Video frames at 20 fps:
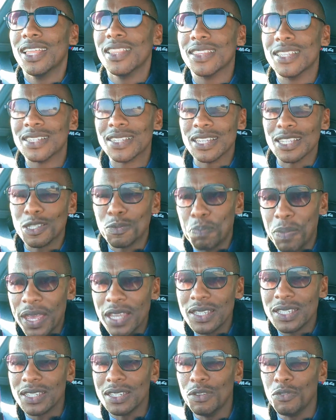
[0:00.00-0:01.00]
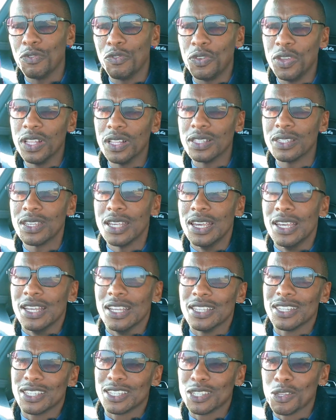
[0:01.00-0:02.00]
the suspension feels
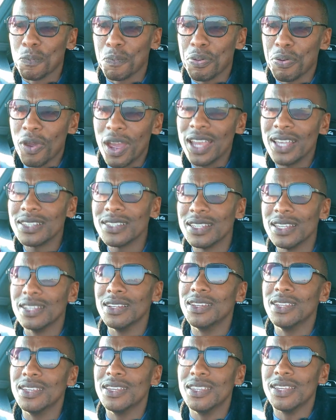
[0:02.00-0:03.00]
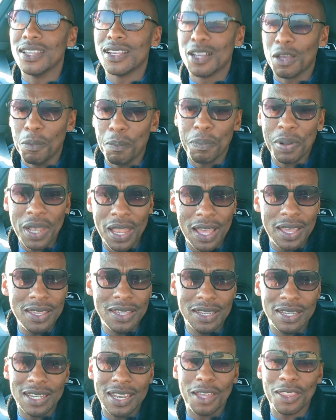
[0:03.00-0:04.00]
surprisingly
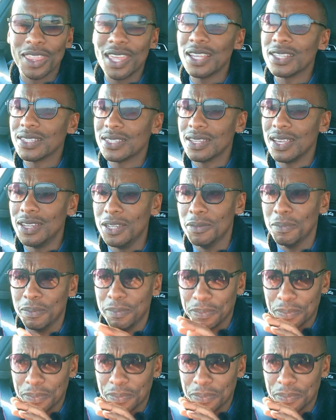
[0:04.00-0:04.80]
compliant. Now, that said,